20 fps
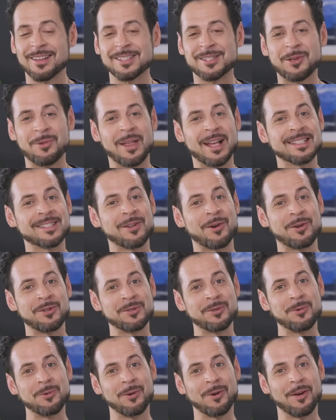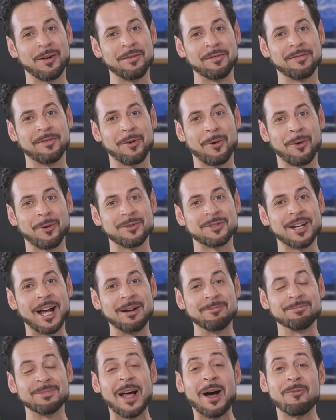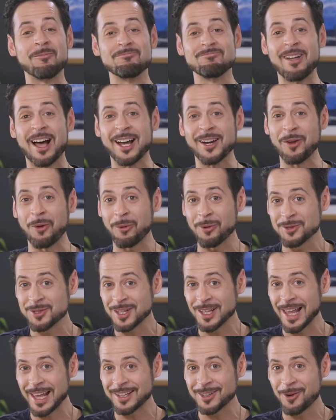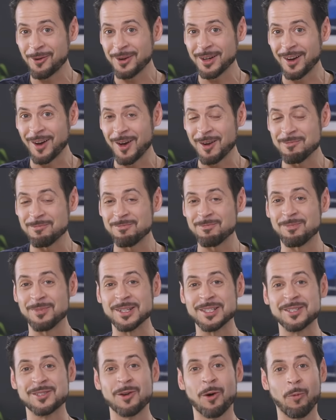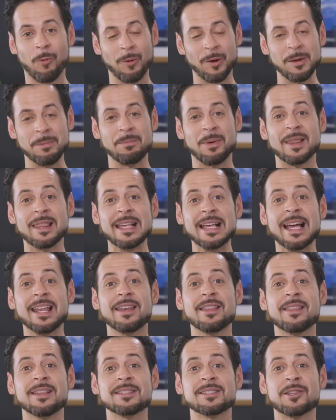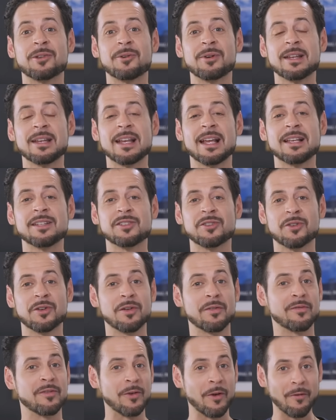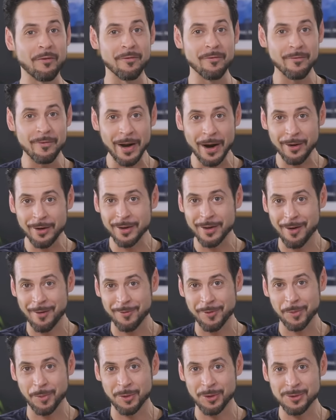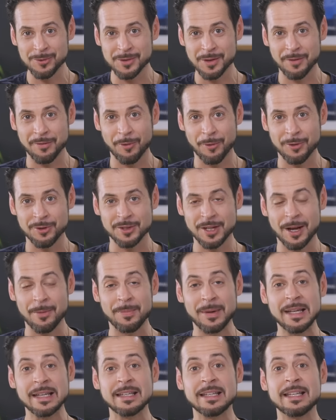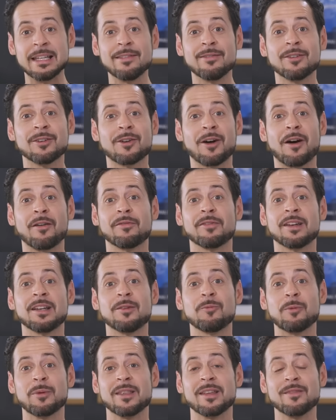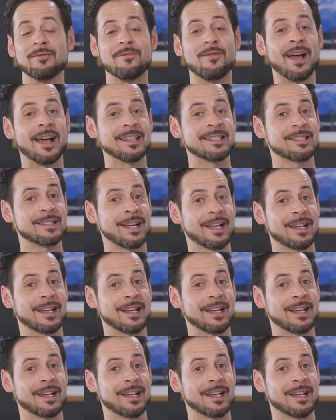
So that's our tour of Photoshop. Now, I know there's a lot going on, but don't worry. By the end of these 30 days, you're gonna feel very comfortable using Photoshop and even confident with advanced